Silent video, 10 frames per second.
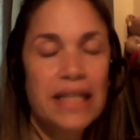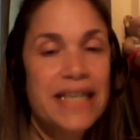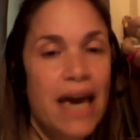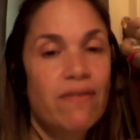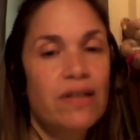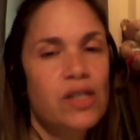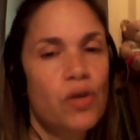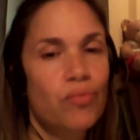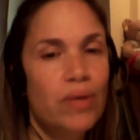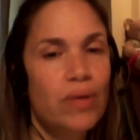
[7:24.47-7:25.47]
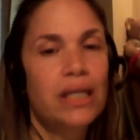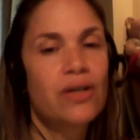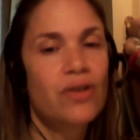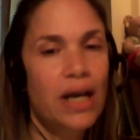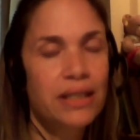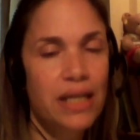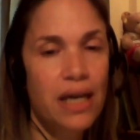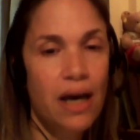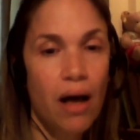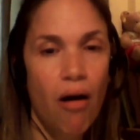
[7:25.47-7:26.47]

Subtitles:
gave us a really good idea